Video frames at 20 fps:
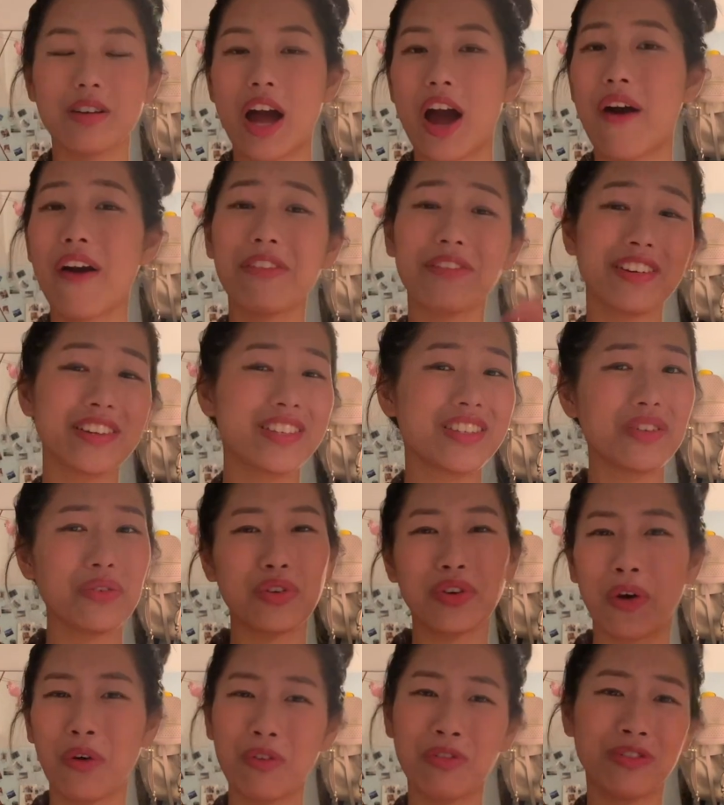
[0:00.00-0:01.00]
However, still
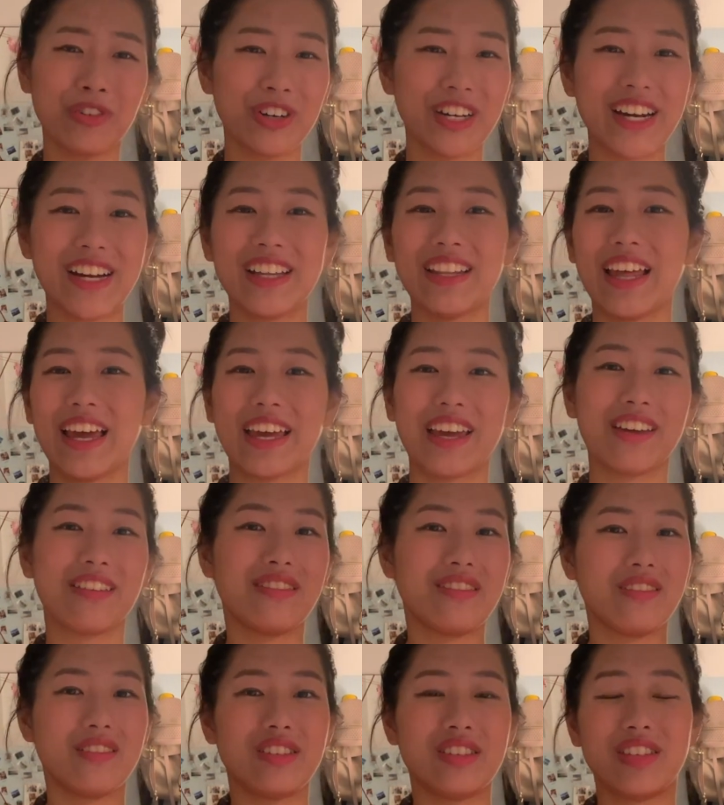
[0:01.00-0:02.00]
go for it,
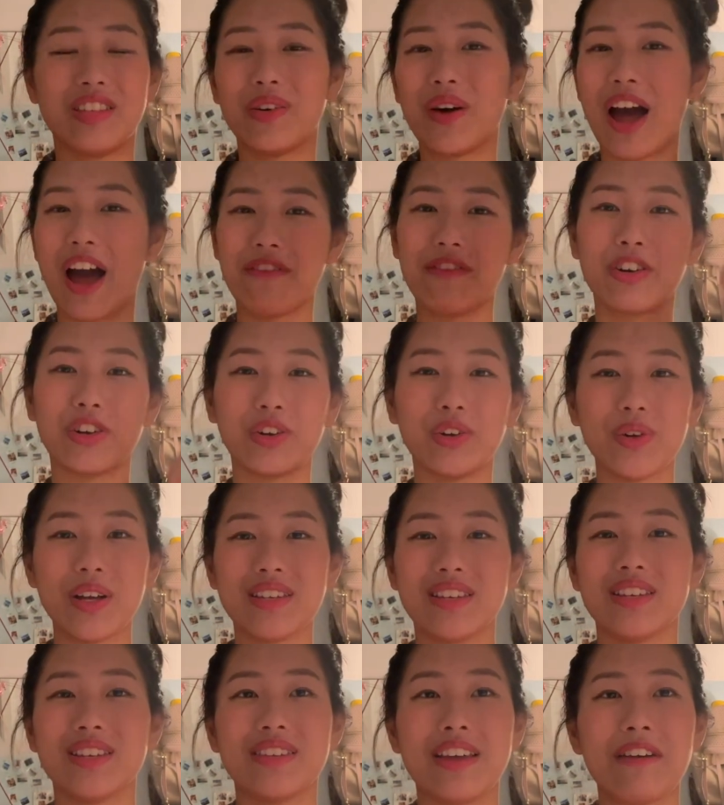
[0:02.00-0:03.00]
still have your goal
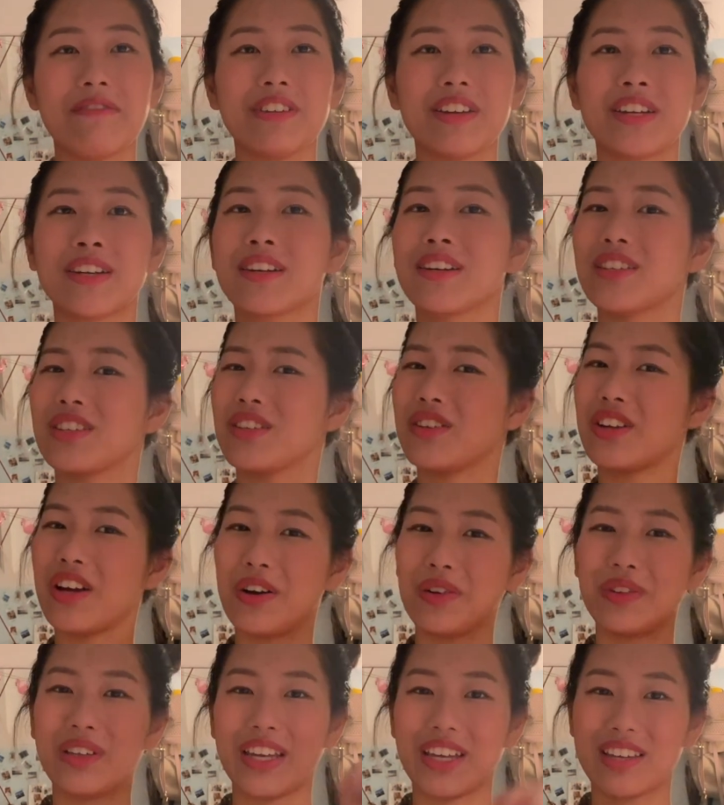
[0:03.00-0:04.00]
as a 7, because
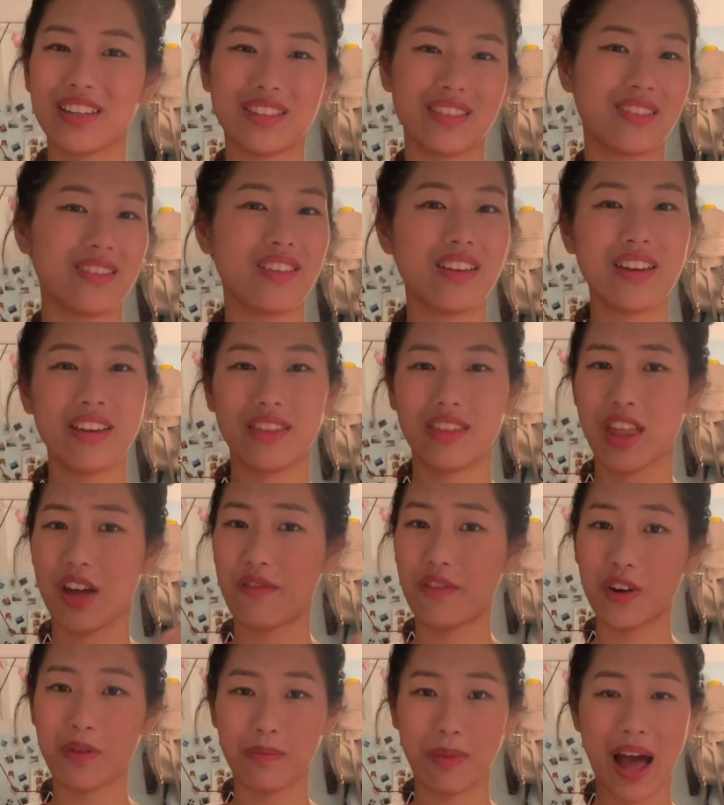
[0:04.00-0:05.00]
it's
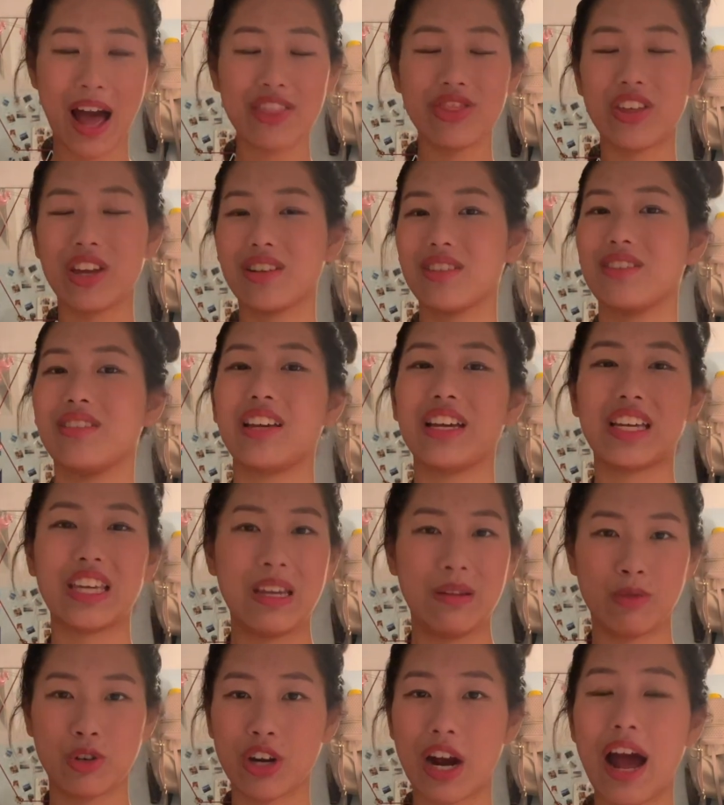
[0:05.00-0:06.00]
never a bad thing to
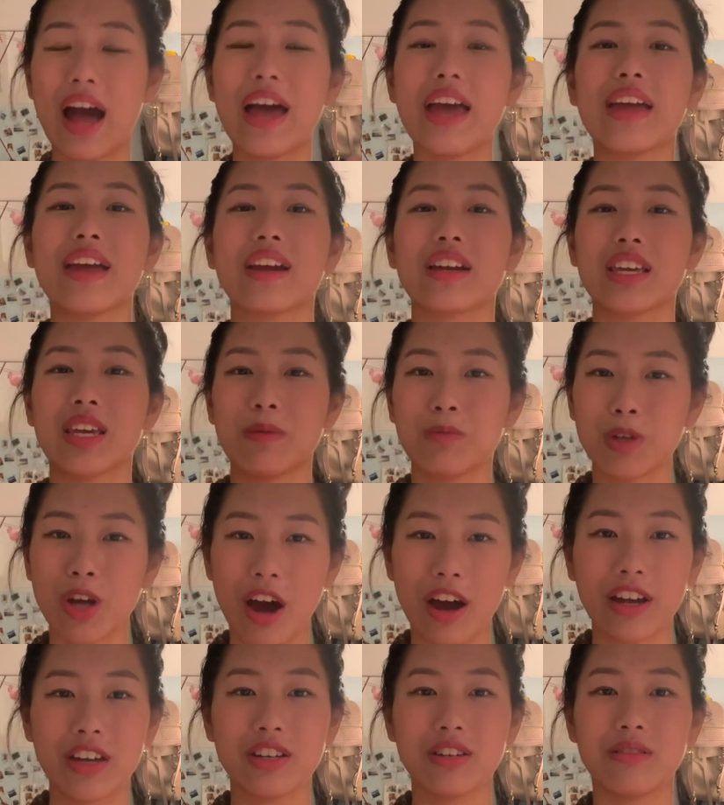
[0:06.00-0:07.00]
keep trying and keep
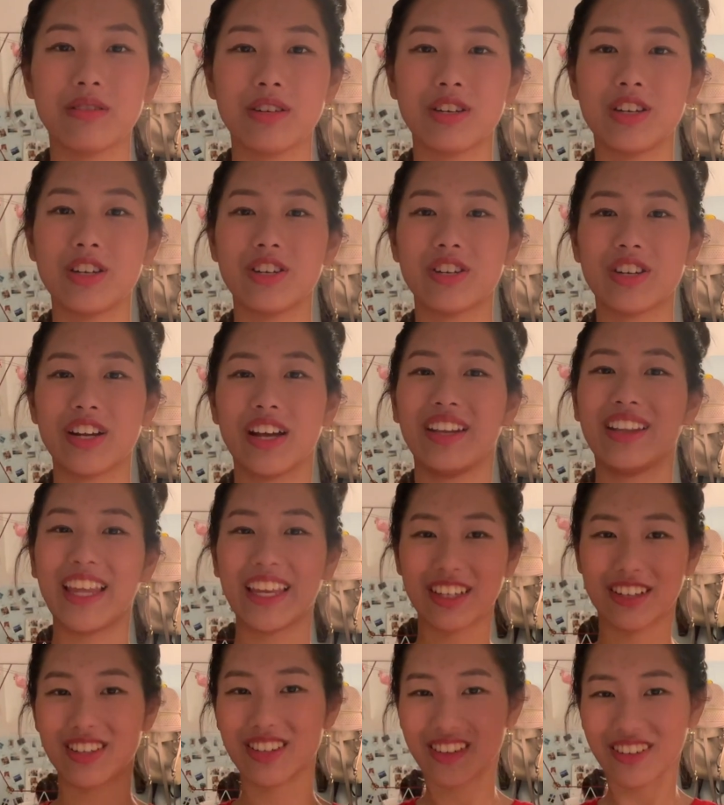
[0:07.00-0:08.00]
talking to your teacher
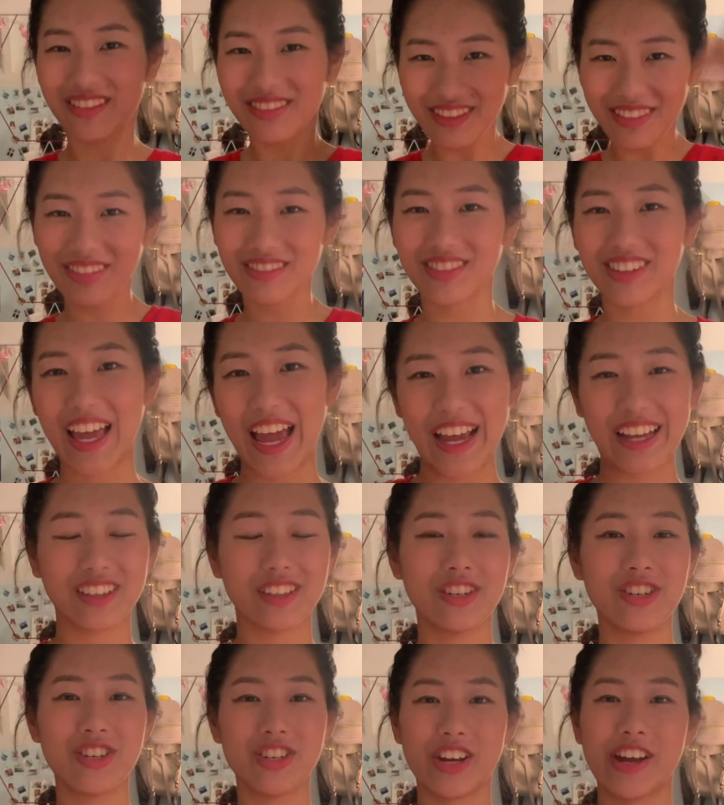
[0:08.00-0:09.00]
and just nag the
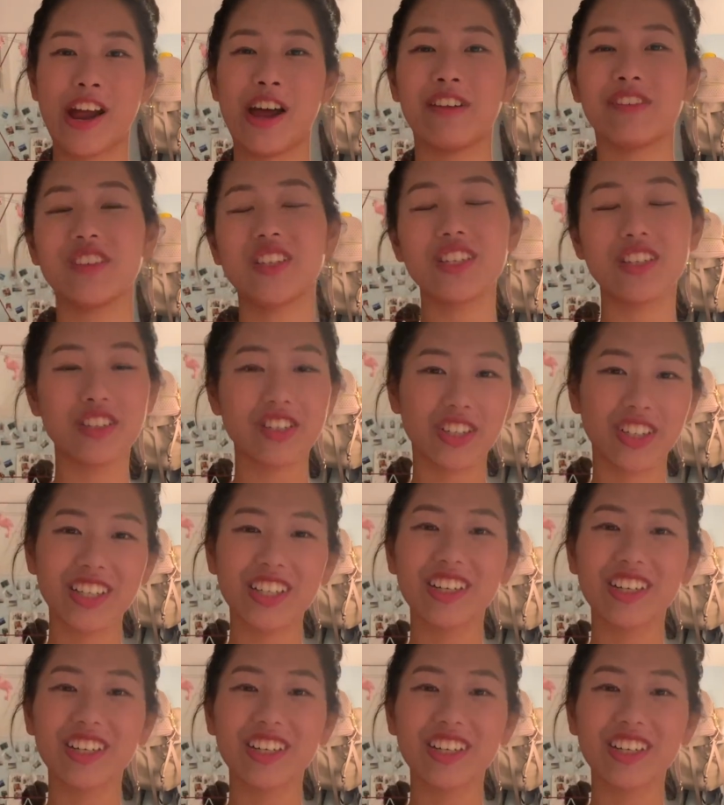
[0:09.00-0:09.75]
shit out of the teacher.